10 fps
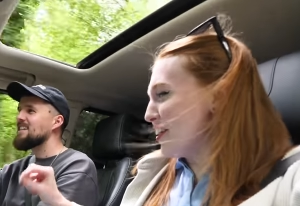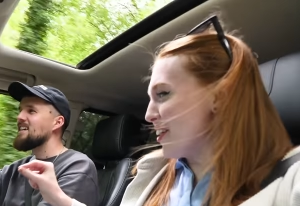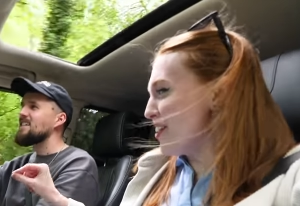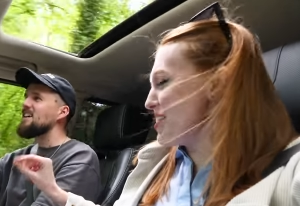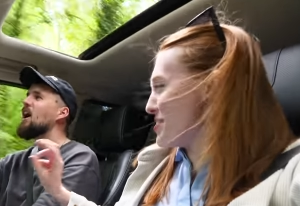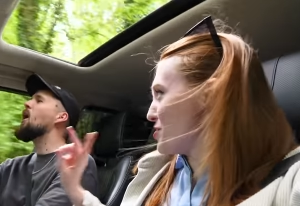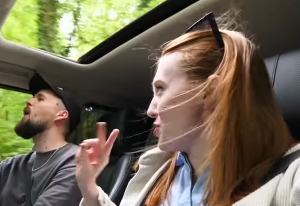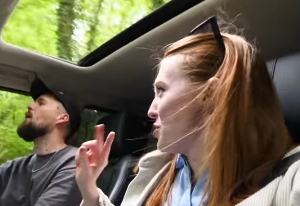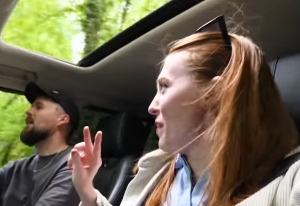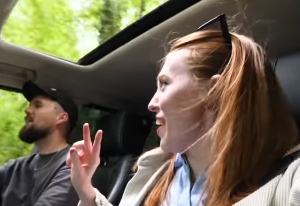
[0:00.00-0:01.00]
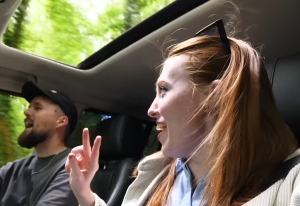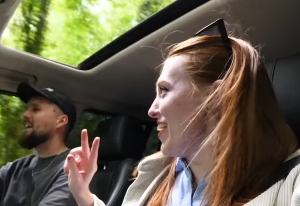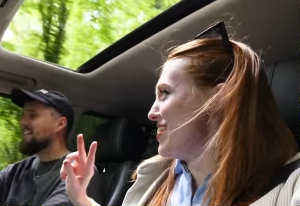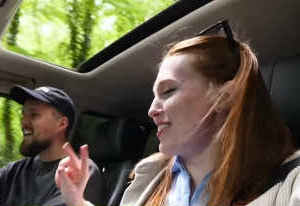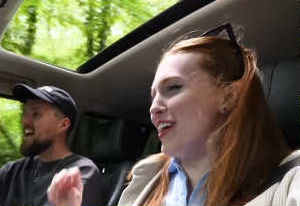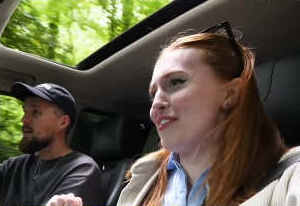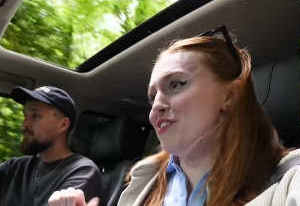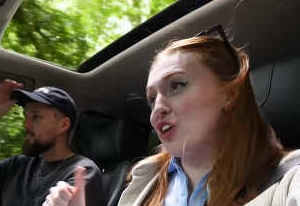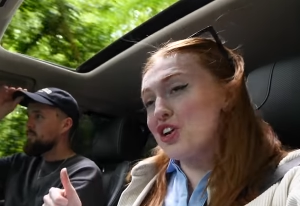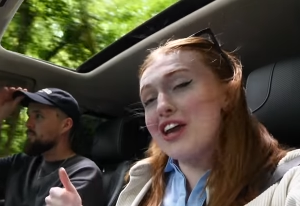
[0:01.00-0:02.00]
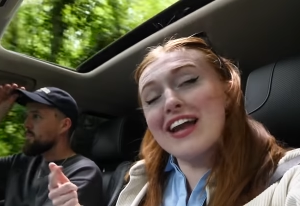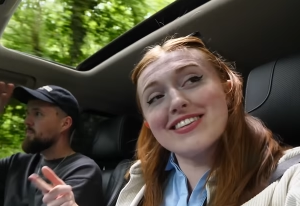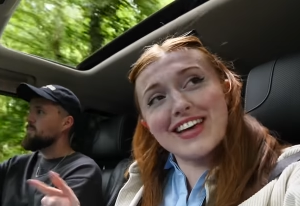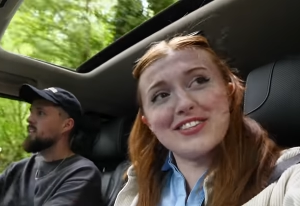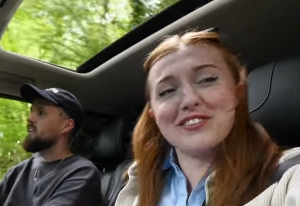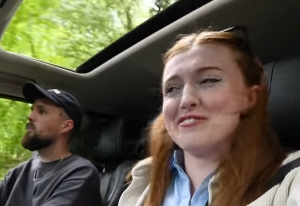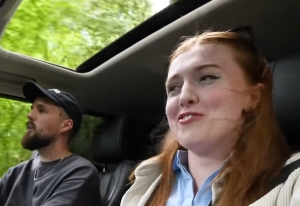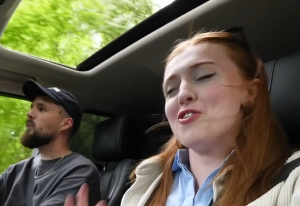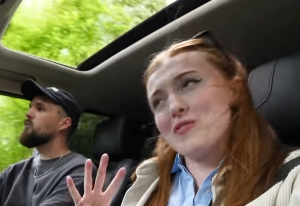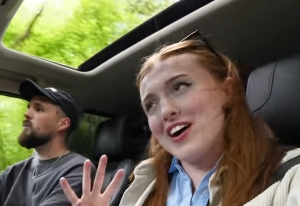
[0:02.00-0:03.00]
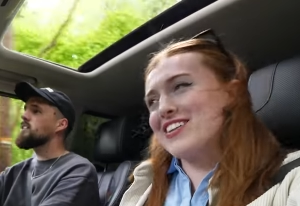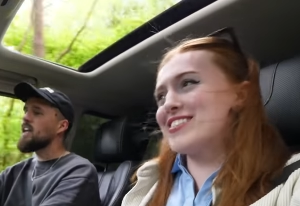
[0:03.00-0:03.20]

Speaker 1: for good is oh, a two okay, words. Yeah. So like for good and settle. We always words.